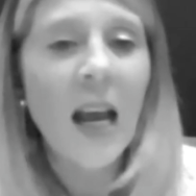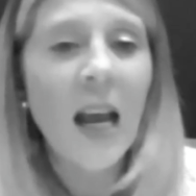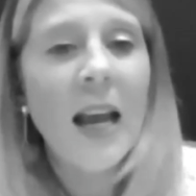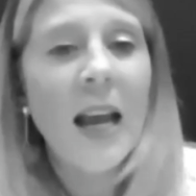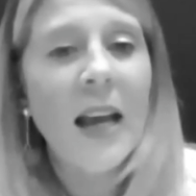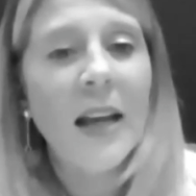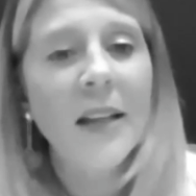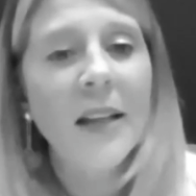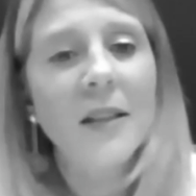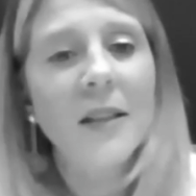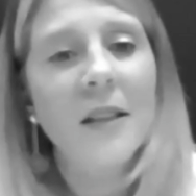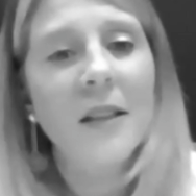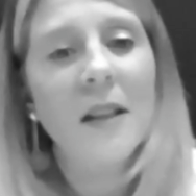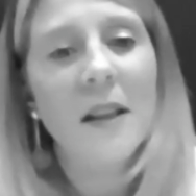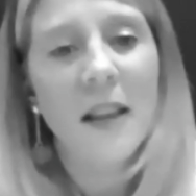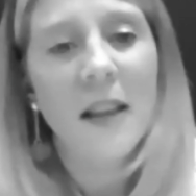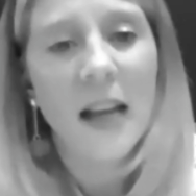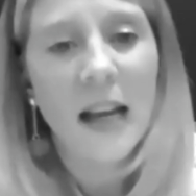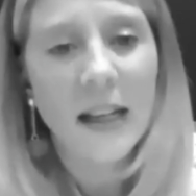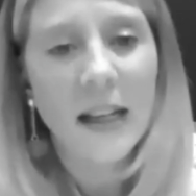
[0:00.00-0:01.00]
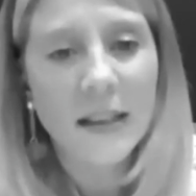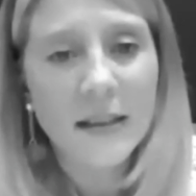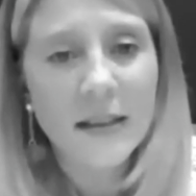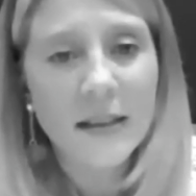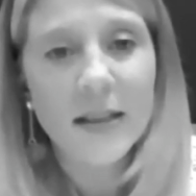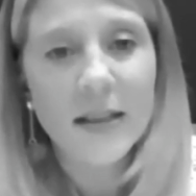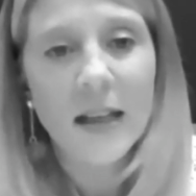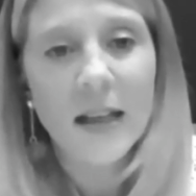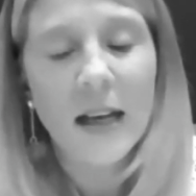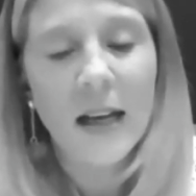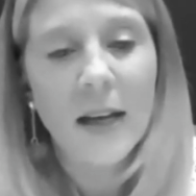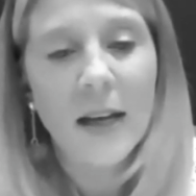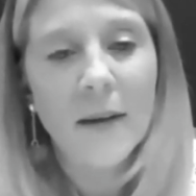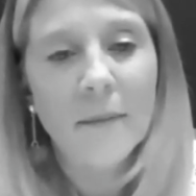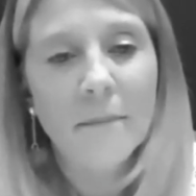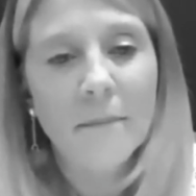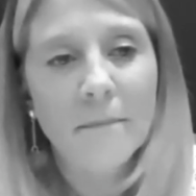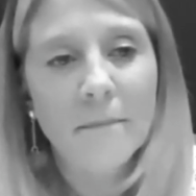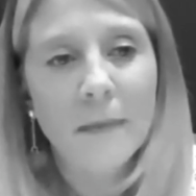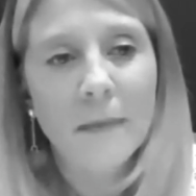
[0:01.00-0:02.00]
And that
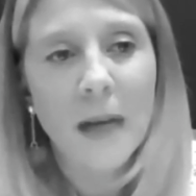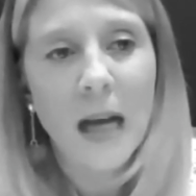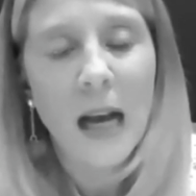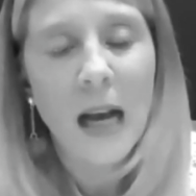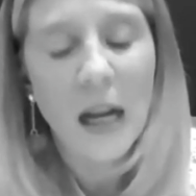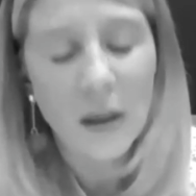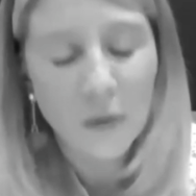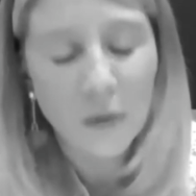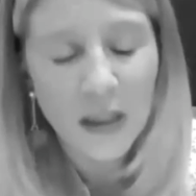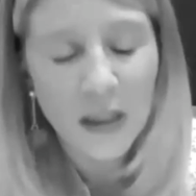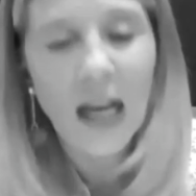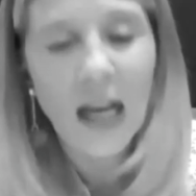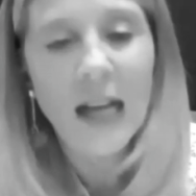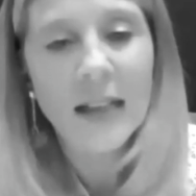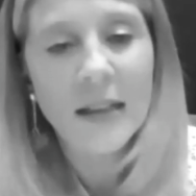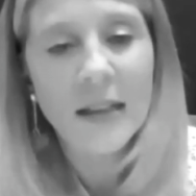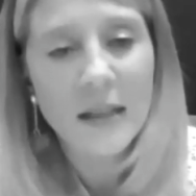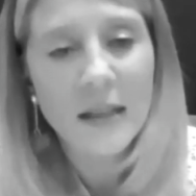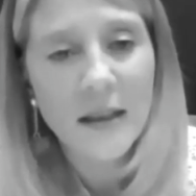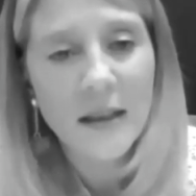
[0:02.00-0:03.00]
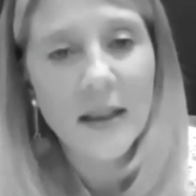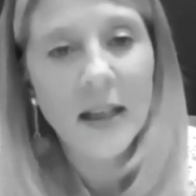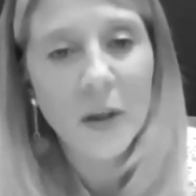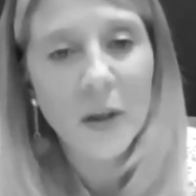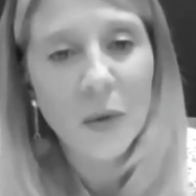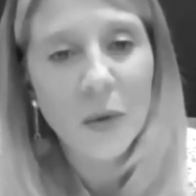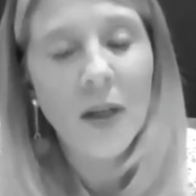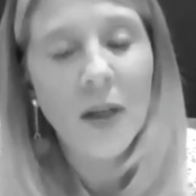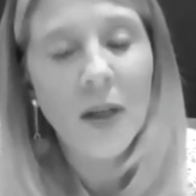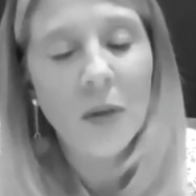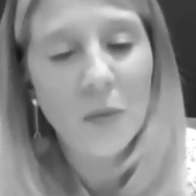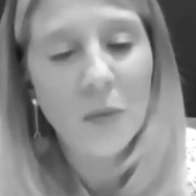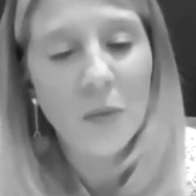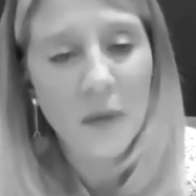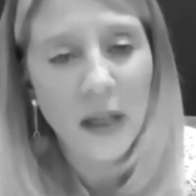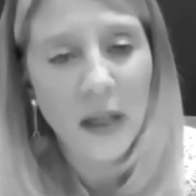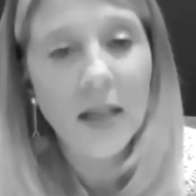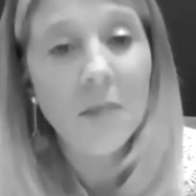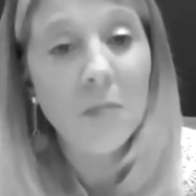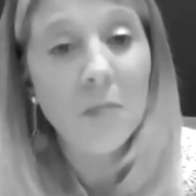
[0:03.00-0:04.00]
I'd like to think we
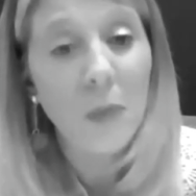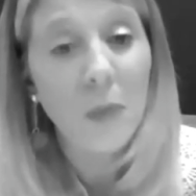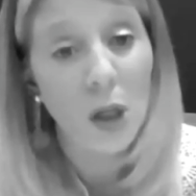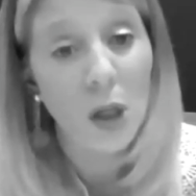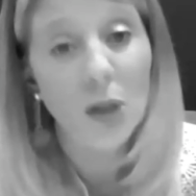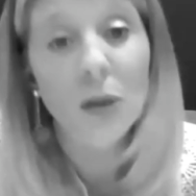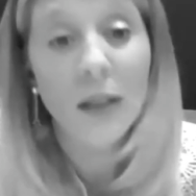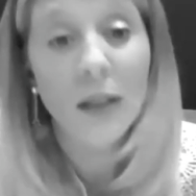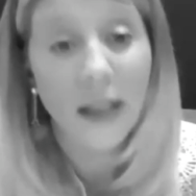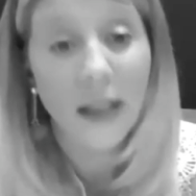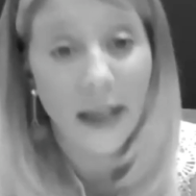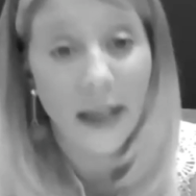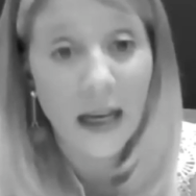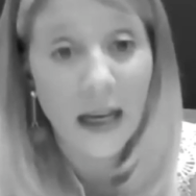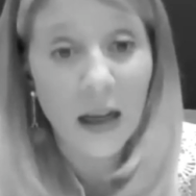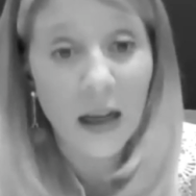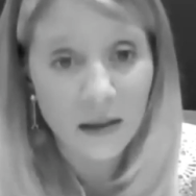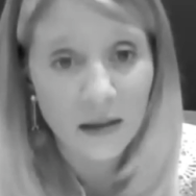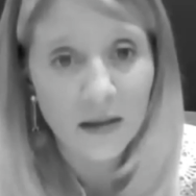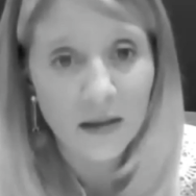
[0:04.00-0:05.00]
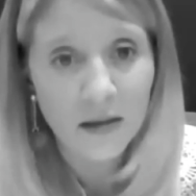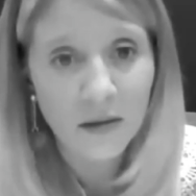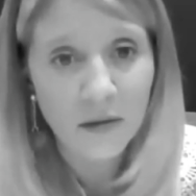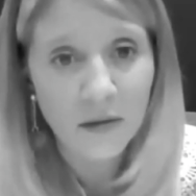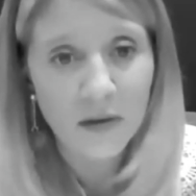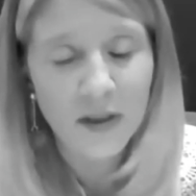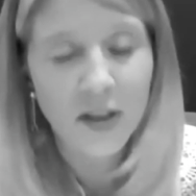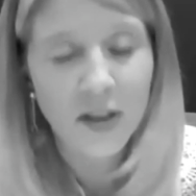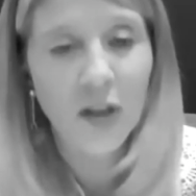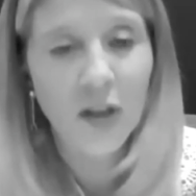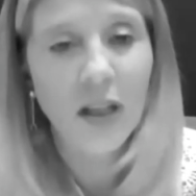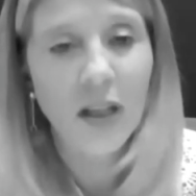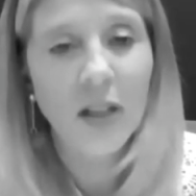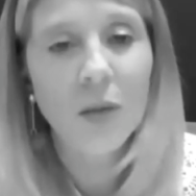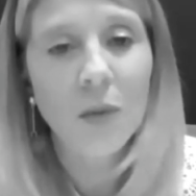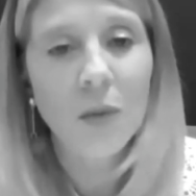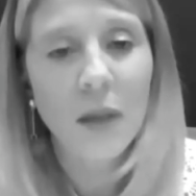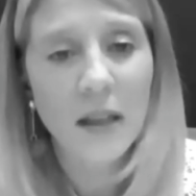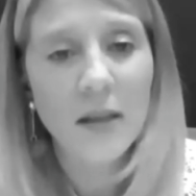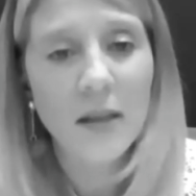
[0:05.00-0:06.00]
really model here, so
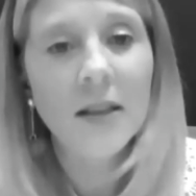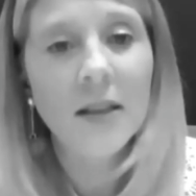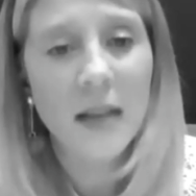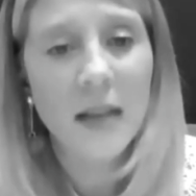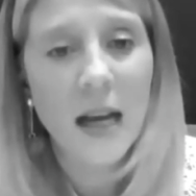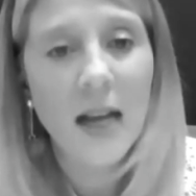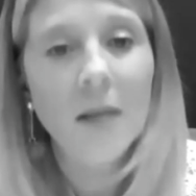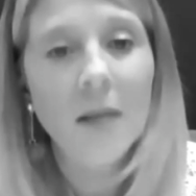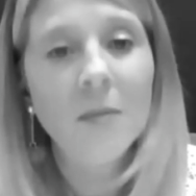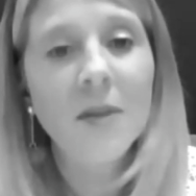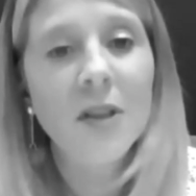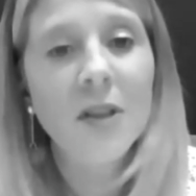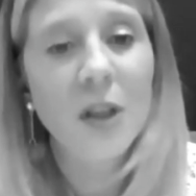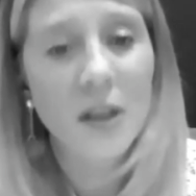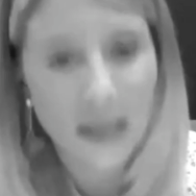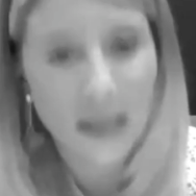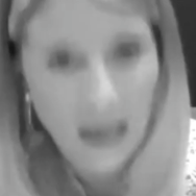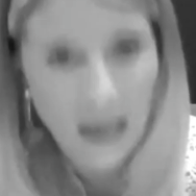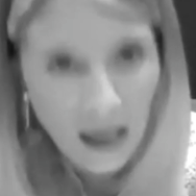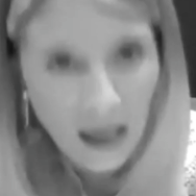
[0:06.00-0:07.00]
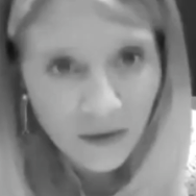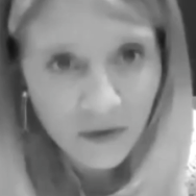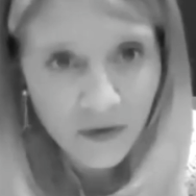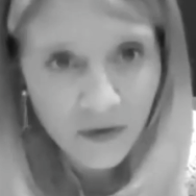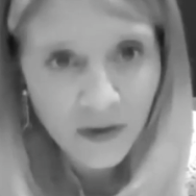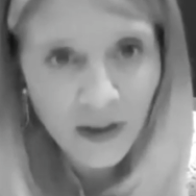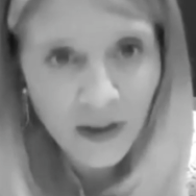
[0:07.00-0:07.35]
that when the times are tough